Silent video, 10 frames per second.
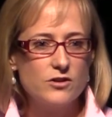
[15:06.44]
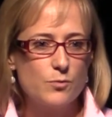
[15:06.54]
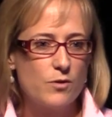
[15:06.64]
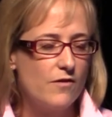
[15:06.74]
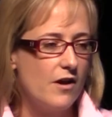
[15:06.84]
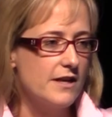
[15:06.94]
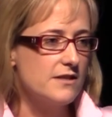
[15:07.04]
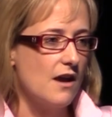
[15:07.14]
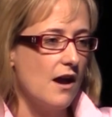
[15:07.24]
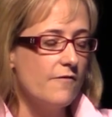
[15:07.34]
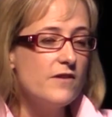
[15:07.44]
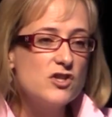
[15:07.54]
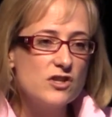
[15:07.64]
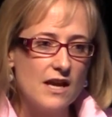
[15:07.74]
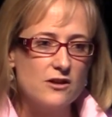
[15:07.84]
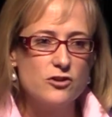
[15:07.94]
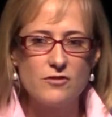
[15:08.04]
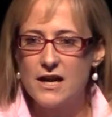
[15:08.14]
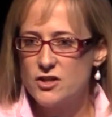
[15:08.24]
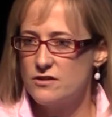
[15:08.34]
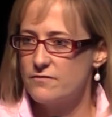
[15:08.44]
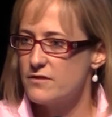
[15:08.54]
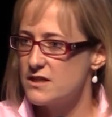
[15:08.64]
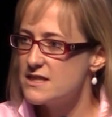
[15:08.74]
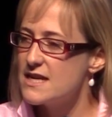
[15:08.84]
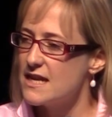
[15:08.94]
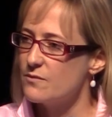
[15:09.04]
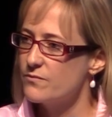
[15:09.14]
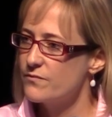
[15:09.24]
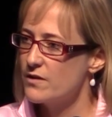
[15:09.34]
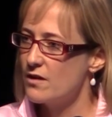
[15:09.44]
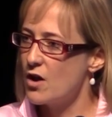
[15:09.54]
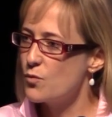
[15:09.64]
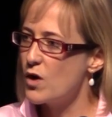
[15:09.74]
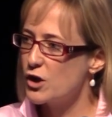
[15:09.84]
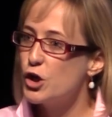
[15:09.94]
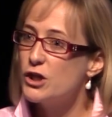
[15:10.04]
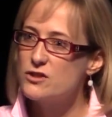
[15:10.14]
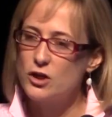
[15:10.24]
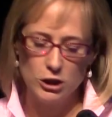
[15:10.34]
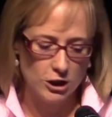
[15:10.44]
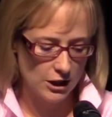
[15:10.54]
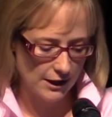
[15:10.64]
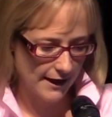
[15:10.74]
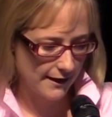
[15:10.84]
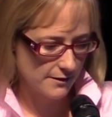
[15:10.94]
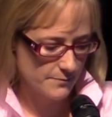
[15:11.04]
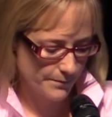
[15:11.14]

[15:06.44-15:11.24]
also provides a vision and a direction for the team on what good is going to look like.